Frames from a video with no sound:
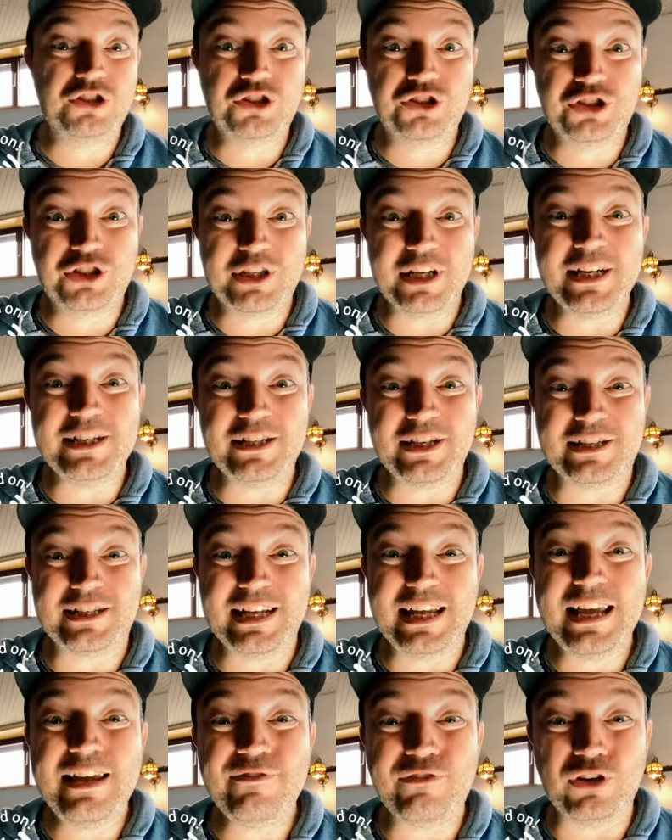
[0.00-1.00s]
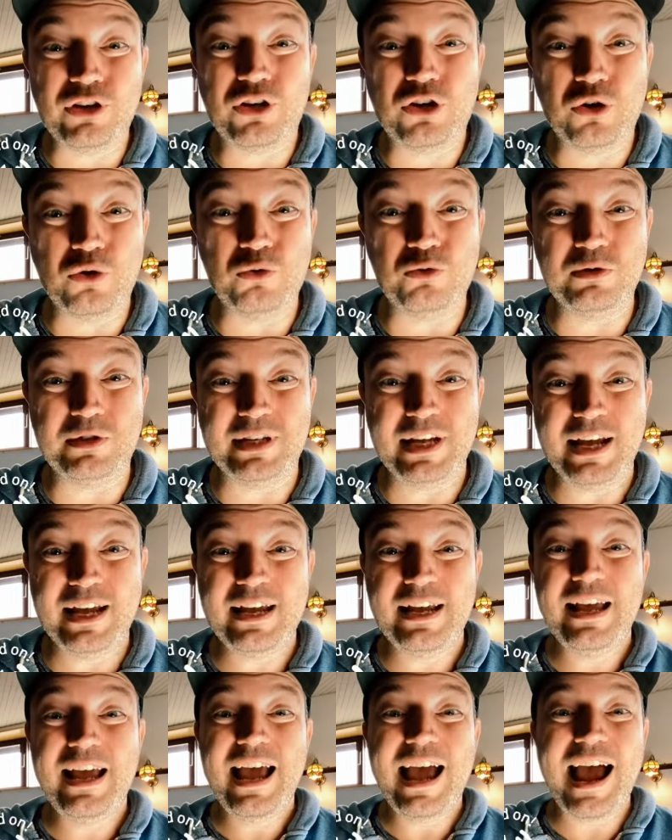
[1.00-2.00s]
Jesus even calls it
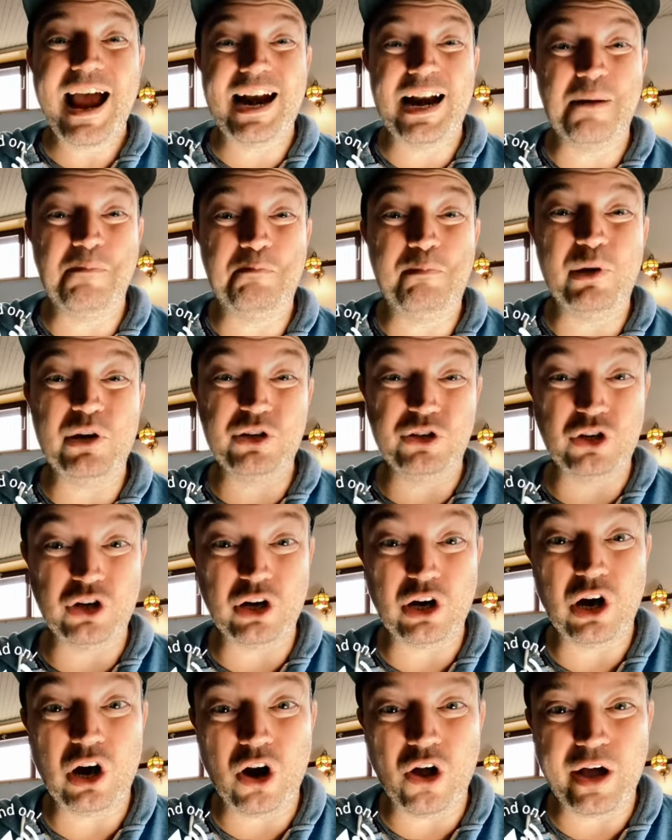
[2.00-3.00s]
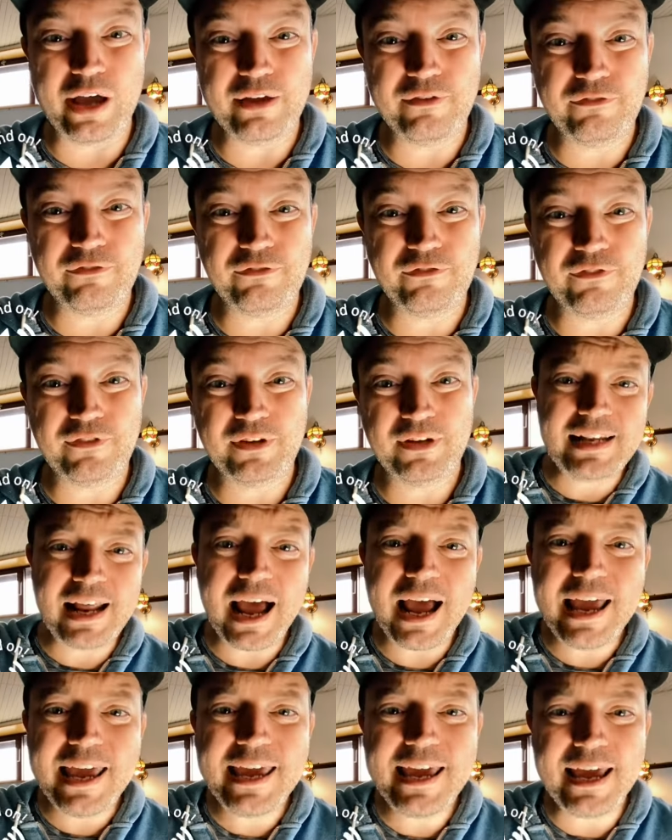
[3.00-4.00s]
an abundant life.
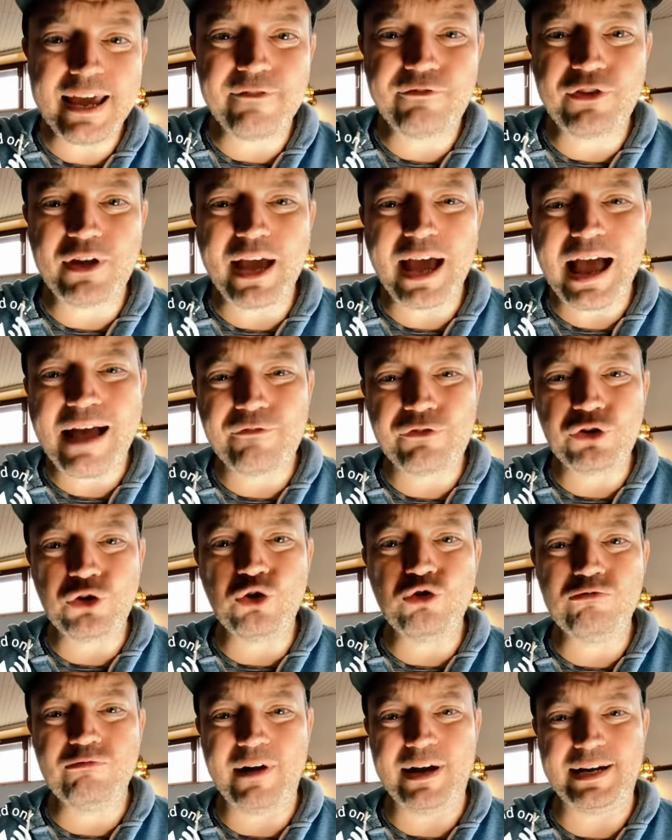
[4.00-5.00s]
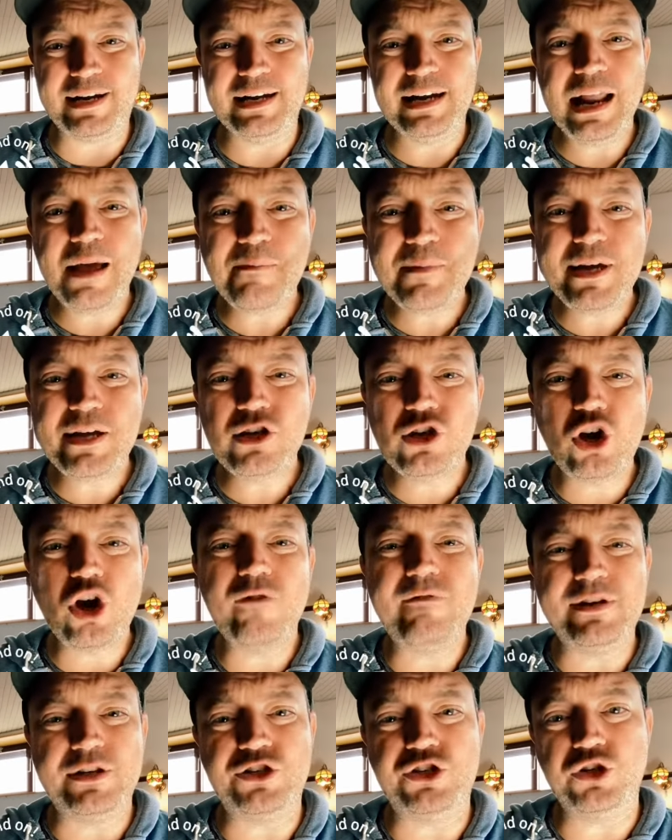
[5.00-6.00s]
Today, if you haven't already, let me
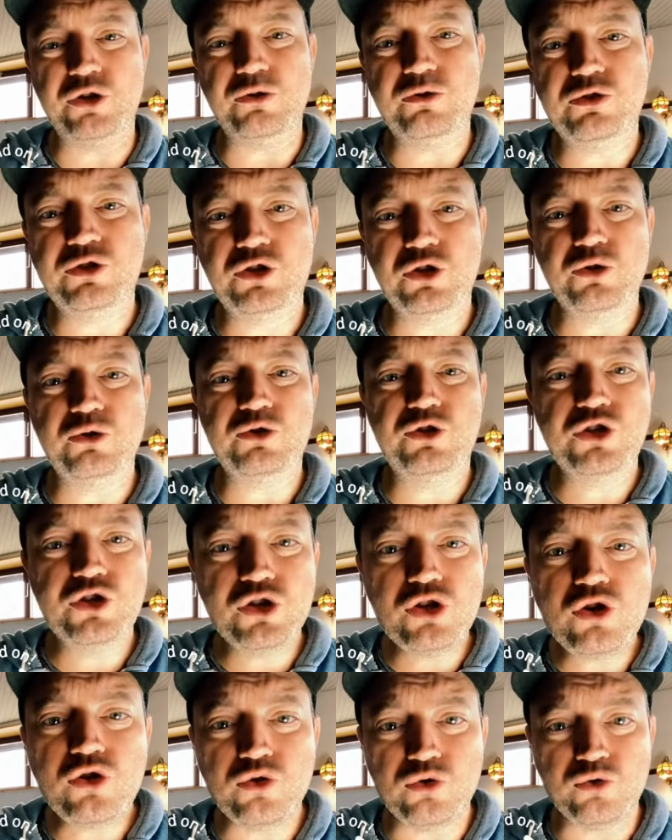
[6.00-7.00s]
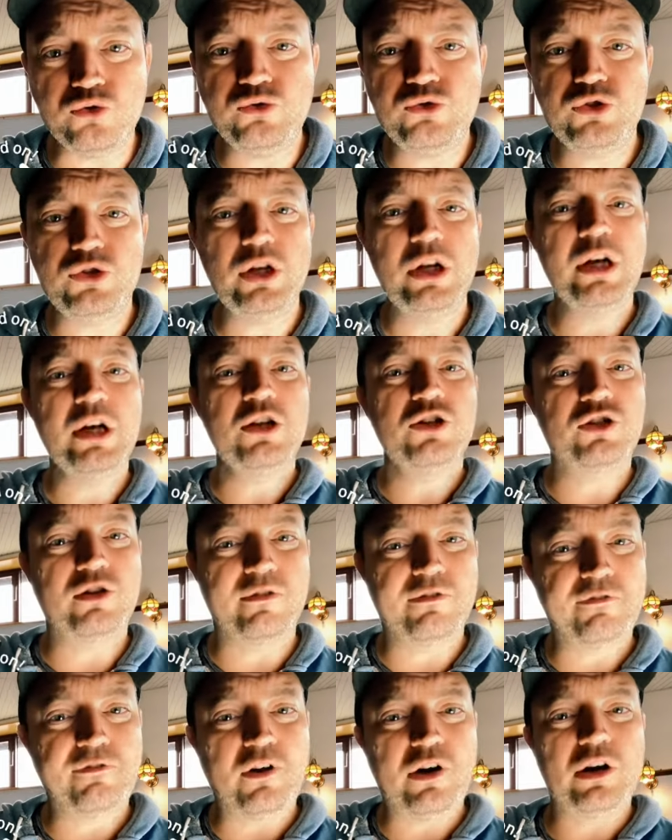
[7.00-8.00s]
encourage you to choose to
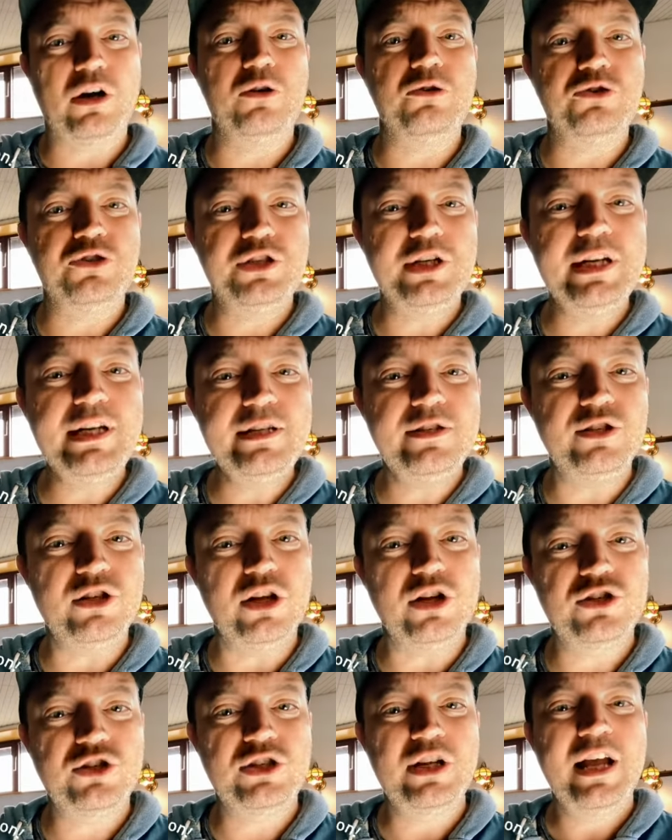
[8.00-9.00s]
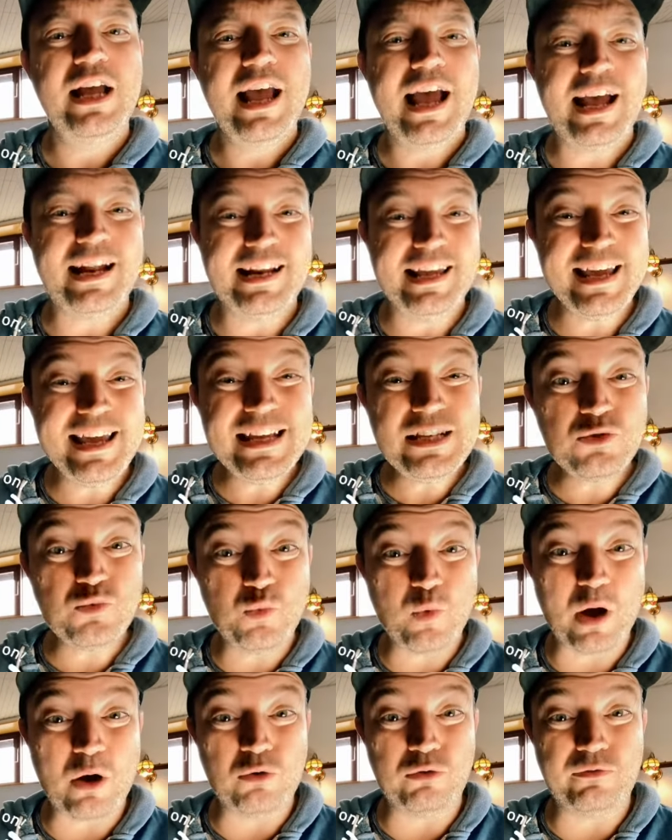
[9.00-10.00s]
follow Jesus and his
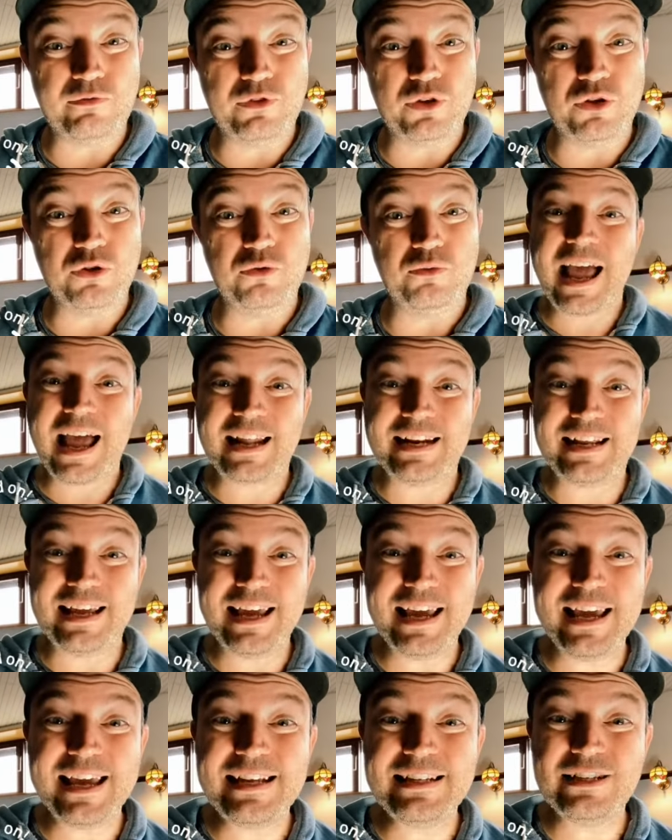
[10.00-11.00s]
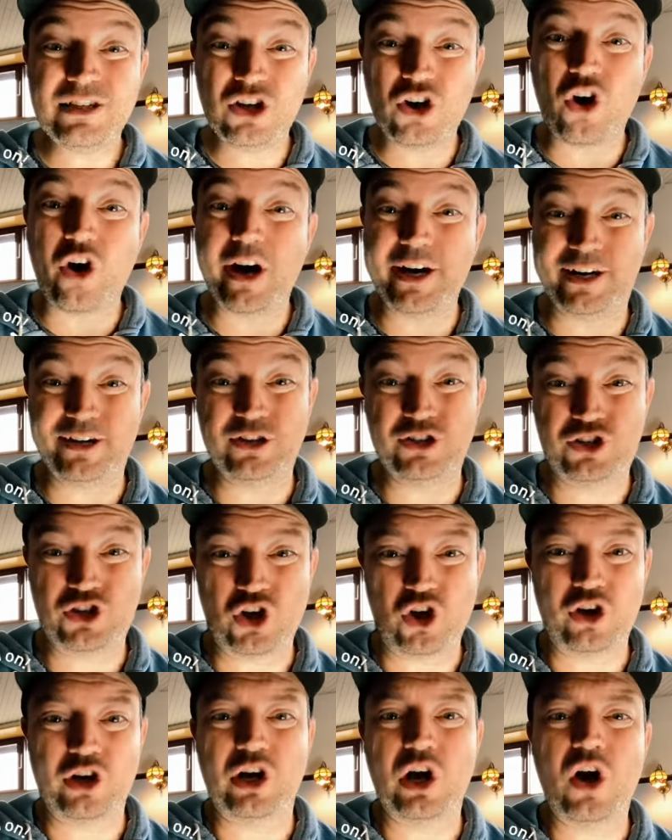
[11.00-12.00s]
worldview and his guidance
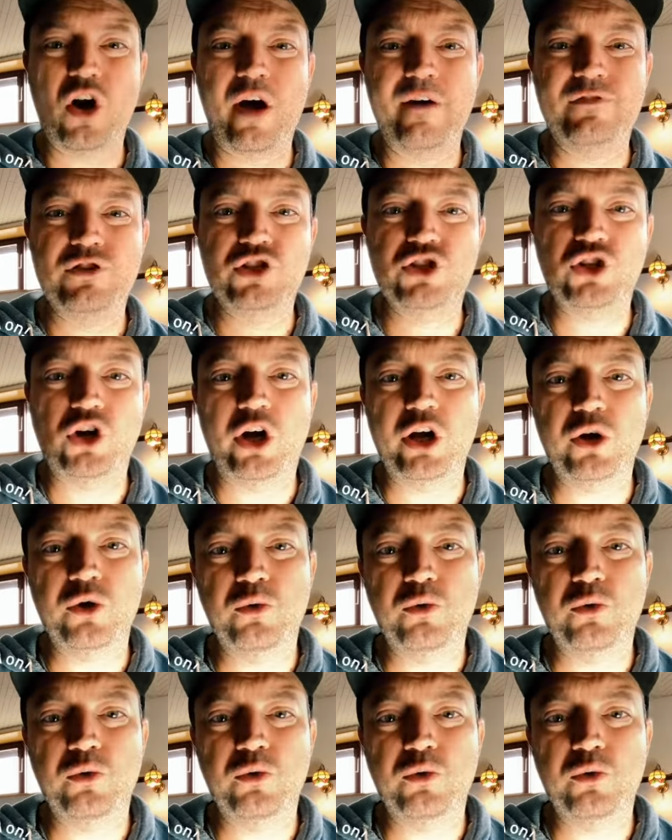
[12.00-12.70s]
on lifestyle.